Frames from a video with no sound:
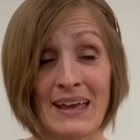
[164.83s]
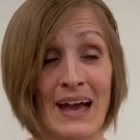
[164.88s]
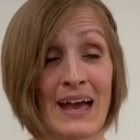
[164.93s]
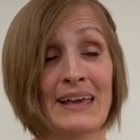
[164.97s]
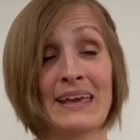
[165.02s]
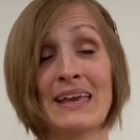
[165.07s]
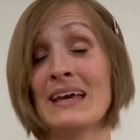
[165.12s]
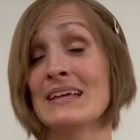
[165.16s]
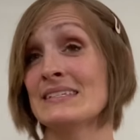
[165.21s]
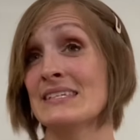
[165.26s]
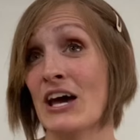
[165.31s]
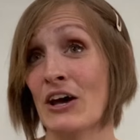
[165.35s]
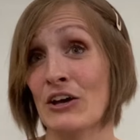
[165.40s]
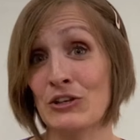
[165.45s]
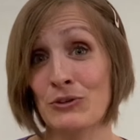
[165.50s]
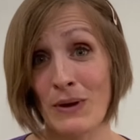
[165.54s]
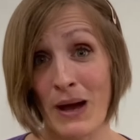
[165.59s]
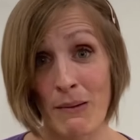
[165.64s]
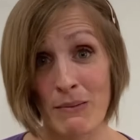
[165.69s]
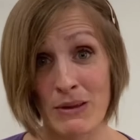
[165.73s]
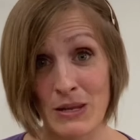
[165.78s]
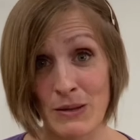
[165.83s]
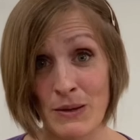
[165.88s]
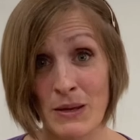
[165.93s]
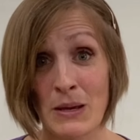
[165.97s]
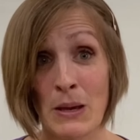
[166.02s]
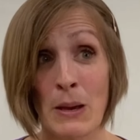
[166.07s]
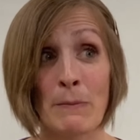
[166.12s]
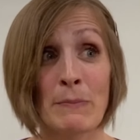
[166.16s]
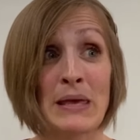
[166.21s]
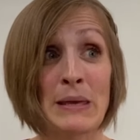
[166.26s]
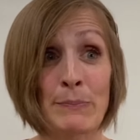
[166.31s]
I can't tell you how many
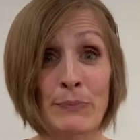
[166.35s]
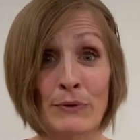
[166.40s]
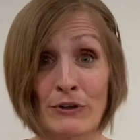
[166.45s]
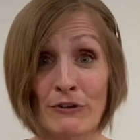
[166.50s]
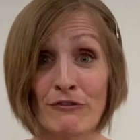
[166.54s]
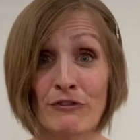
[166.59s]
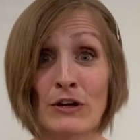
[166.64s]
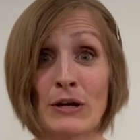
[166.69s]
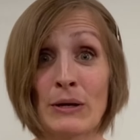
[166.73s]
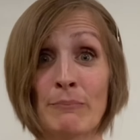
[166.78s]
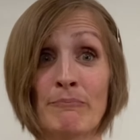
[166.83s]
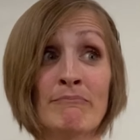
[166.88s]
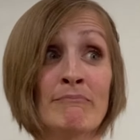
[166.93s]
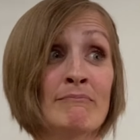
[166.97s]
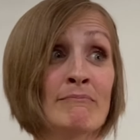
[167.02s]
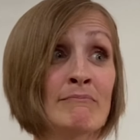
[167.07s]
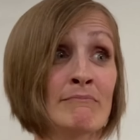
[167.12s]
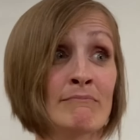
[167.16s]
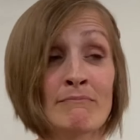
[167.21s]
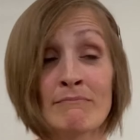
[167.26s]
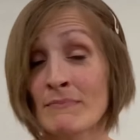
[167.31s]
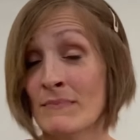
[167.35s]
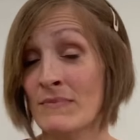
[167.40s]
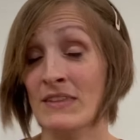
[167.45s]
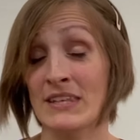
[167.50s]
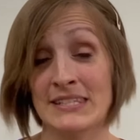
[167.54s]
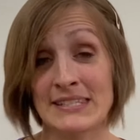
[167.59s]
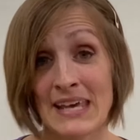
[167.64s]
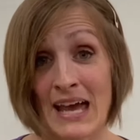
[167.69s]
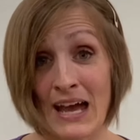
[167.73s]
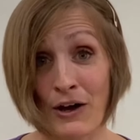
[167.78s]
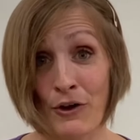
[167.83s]
people from the
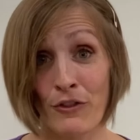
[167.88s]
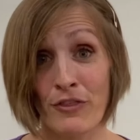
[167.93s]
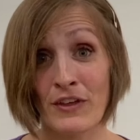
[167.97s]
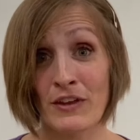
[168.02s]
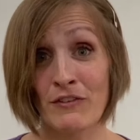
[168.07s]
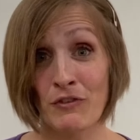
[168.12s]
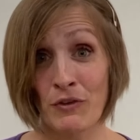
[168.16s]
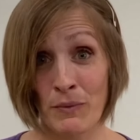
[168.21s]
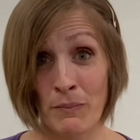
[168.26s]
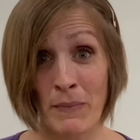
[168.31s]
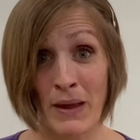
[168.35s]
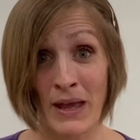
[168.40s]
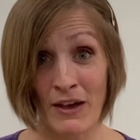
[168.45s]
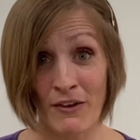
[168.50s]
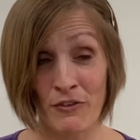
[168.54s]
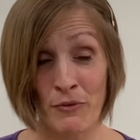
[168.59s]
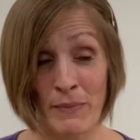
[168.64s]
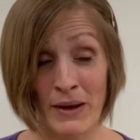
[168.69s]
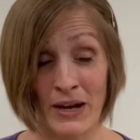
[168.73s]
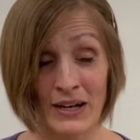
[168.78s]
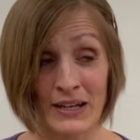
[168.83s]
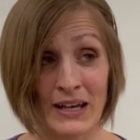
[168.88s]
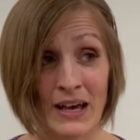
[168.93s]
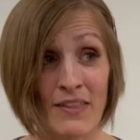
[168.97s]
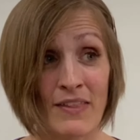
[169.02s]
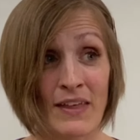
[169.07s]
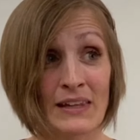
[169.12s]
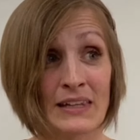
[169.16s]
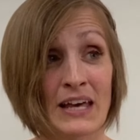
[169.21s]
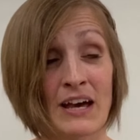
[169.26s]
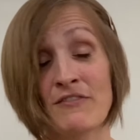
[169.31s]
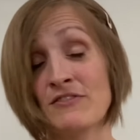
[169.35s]
South of America
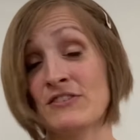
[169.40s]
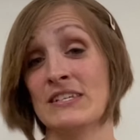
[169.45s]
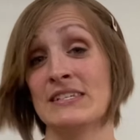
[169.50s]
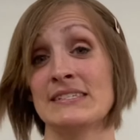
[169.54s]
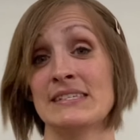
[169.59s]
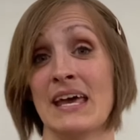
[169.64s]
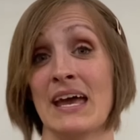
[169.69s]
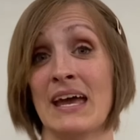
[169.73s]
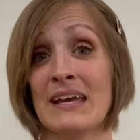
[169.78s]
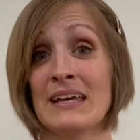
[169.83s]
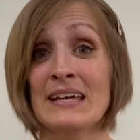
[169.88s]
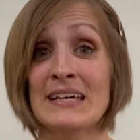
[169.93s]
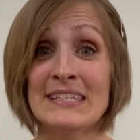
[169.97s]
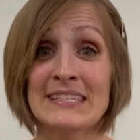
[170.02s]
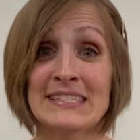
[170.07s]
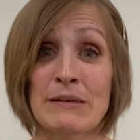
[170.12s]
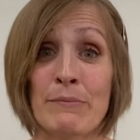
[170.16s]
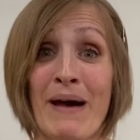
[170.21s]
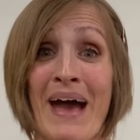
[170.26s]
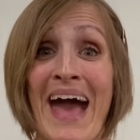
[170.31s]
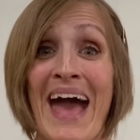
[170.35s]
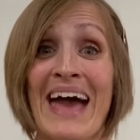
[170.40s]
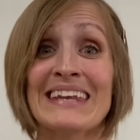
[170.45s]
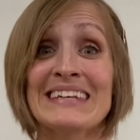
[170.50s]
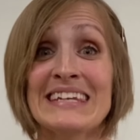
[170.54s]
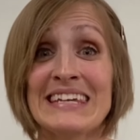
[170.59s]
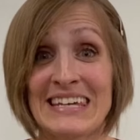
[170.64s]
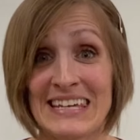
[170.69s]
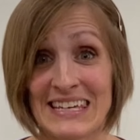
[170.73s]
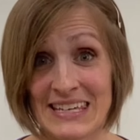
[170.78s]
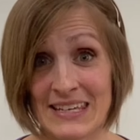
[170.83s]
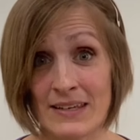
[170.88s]
that love to say,
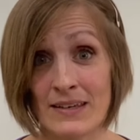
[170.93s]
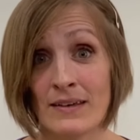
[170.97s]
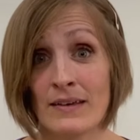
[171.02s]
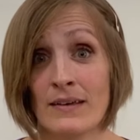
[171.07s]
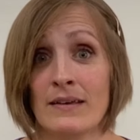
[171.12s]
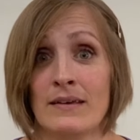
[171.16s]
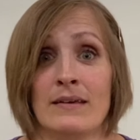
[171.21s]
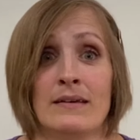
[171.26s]
sabadi.